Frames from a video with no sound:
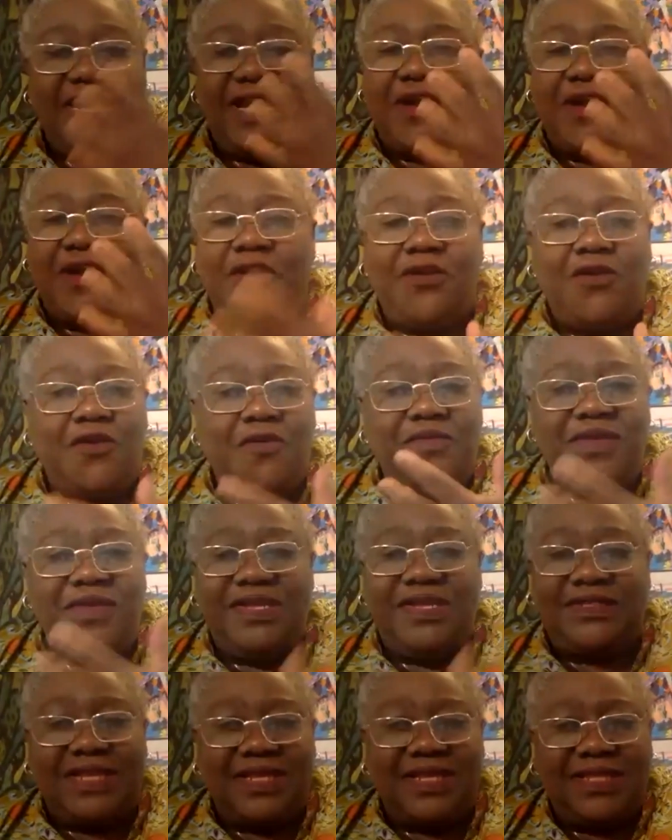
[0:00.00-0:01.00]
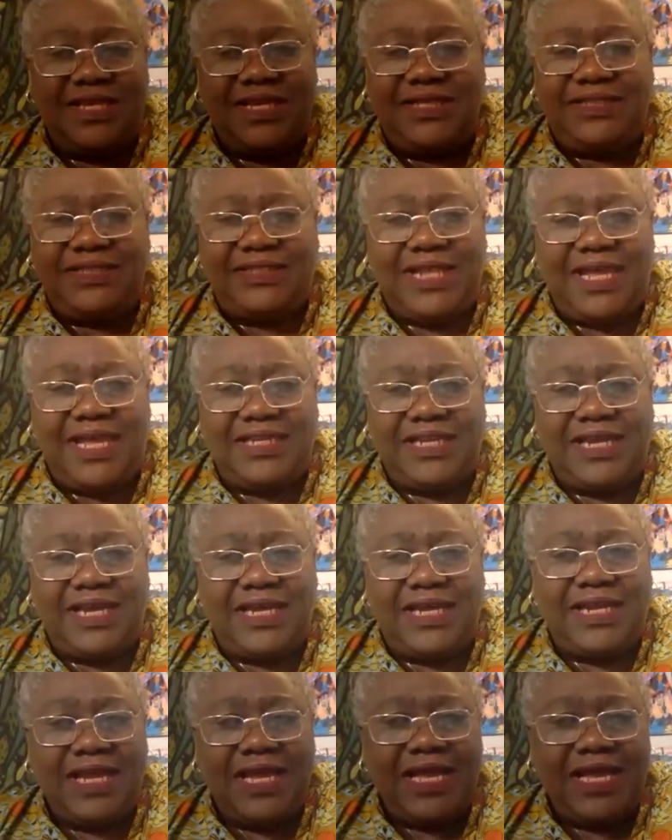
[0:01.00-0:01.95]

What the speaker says: economies and things like that.